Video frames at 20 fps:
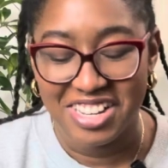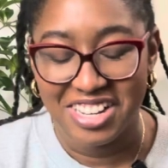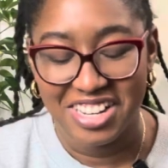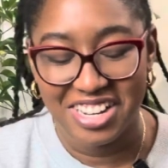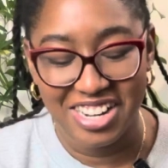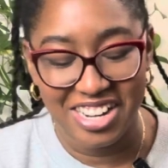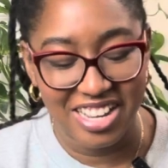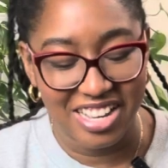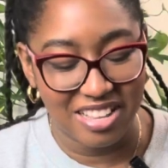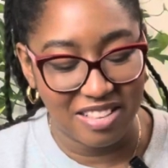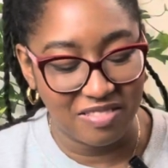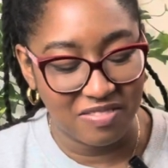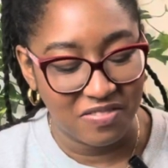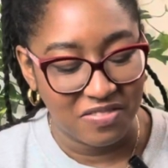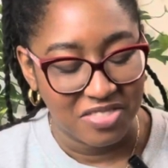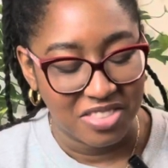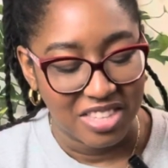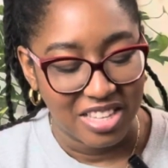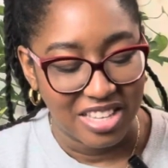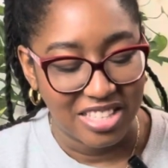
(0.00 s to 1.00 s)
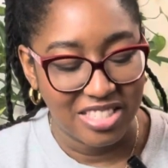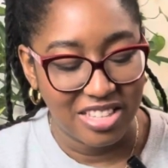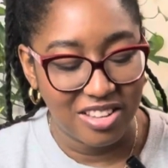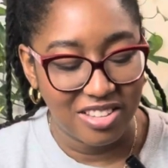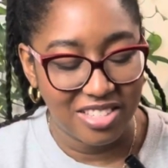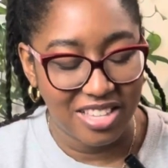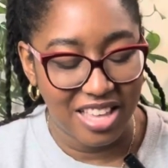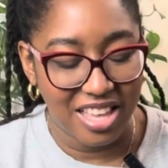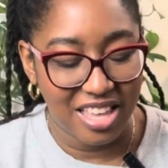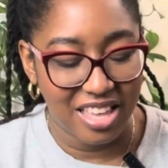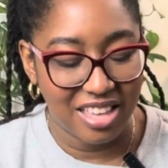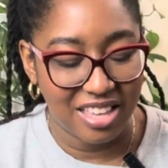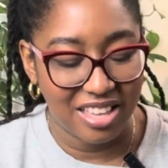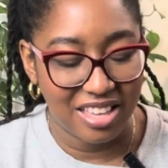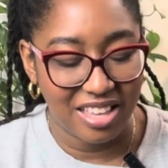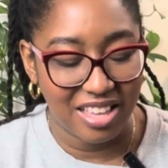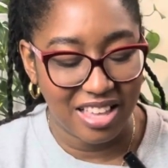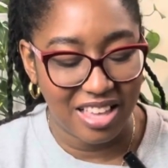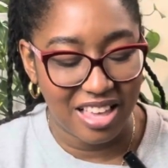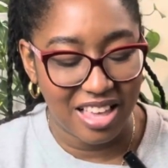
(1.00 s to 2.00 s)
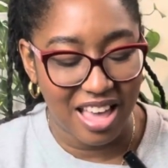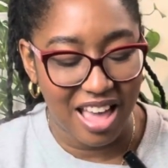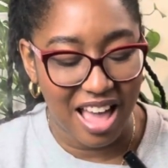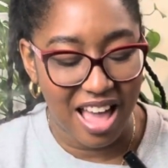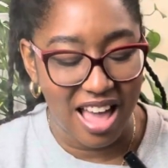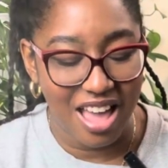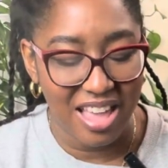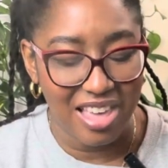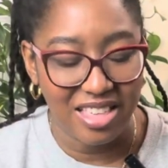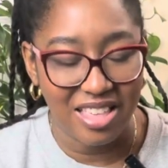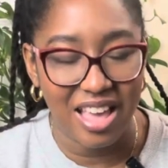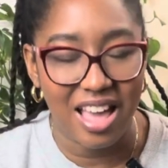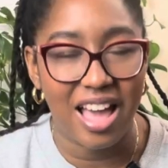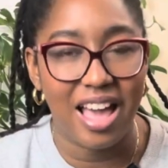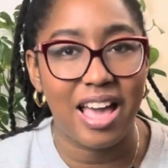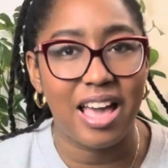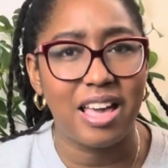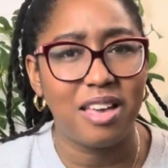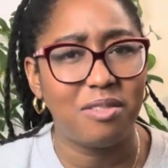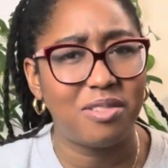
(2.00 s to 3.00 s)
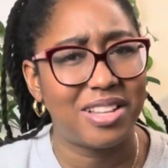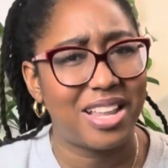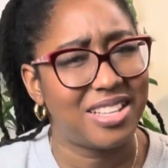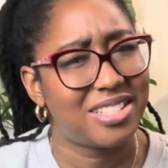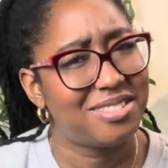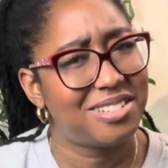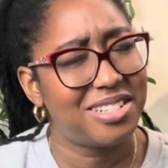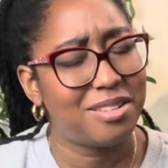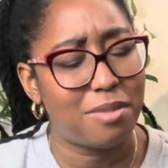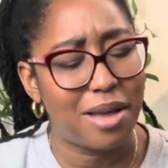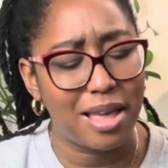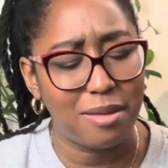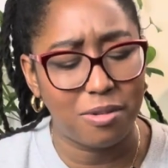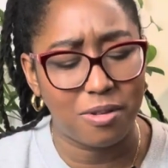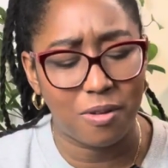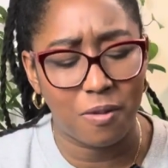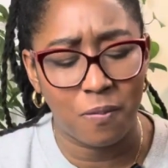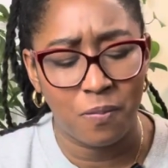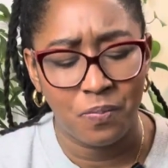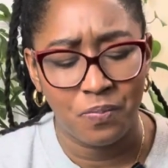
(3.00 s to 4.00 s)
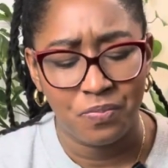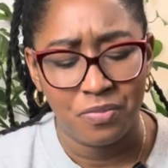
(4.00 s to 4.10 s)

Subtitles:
So I was like, I would like to read the Bible.